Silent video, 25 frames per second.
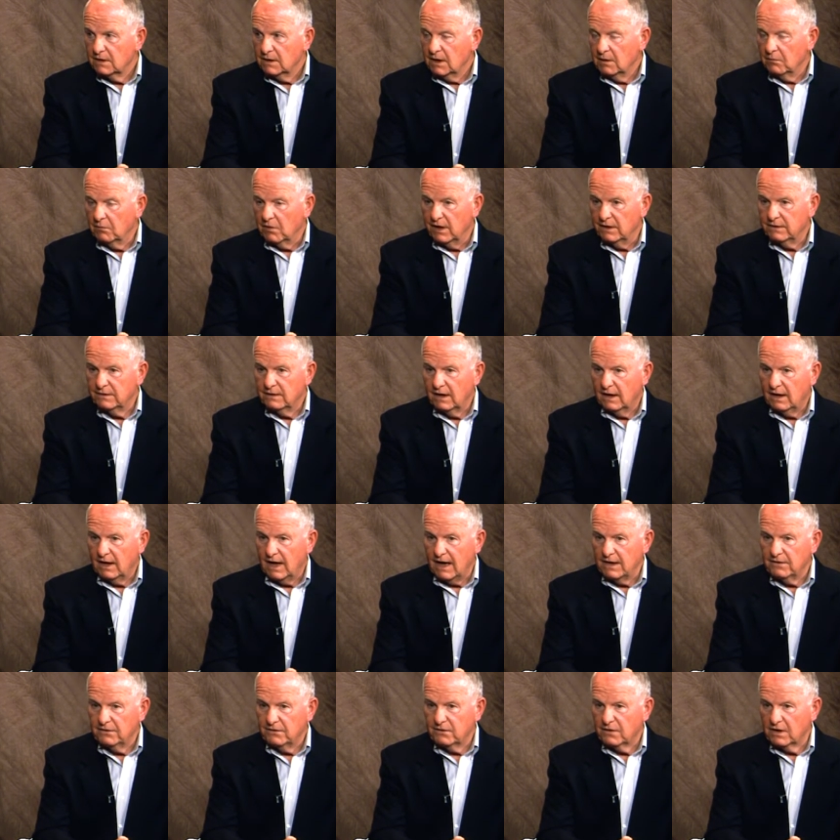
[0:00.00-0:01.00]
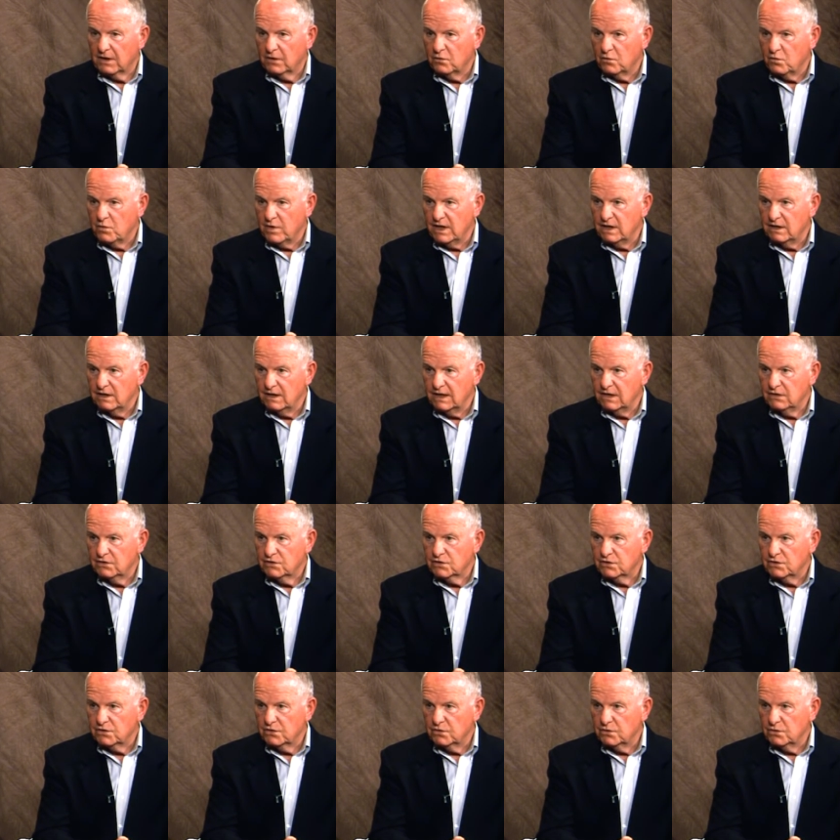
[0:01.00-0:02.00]
But I think we need
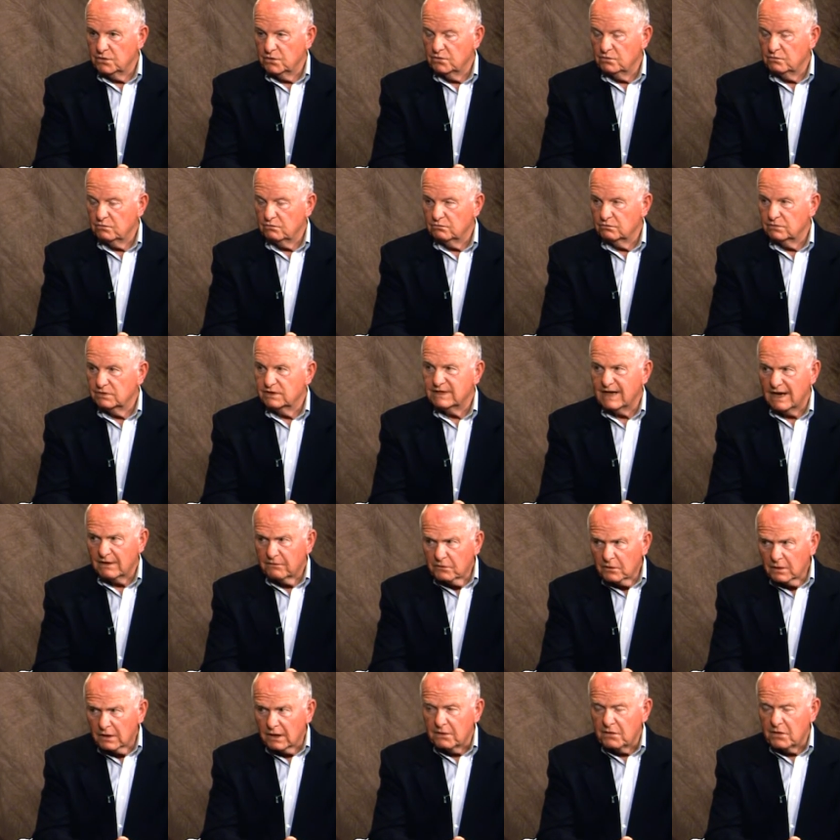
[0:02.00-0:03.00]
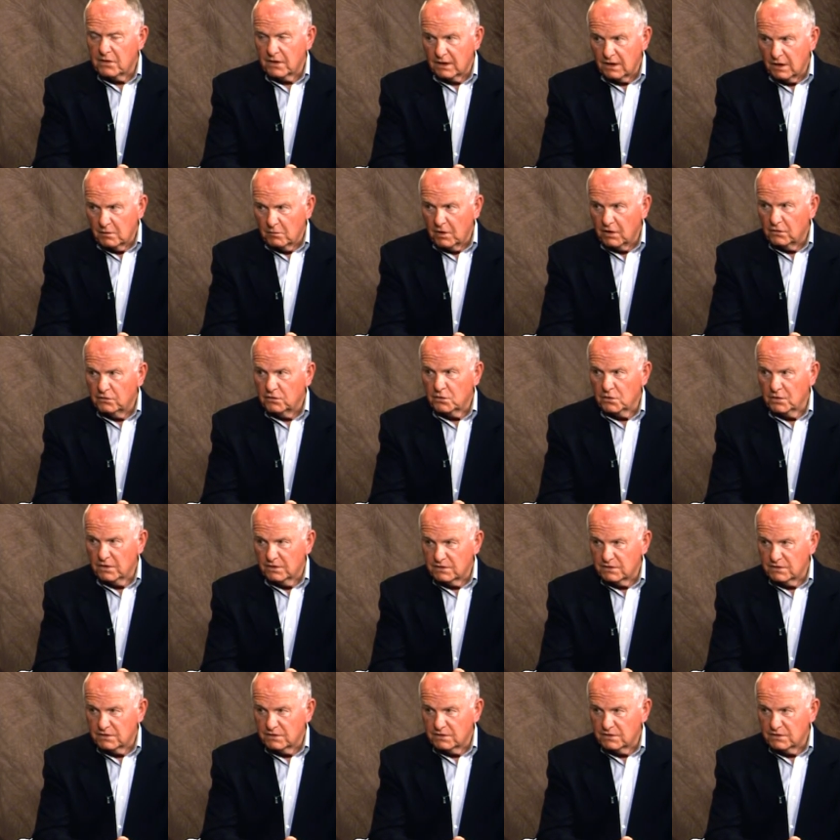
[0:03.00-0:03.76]
to definitely think about doing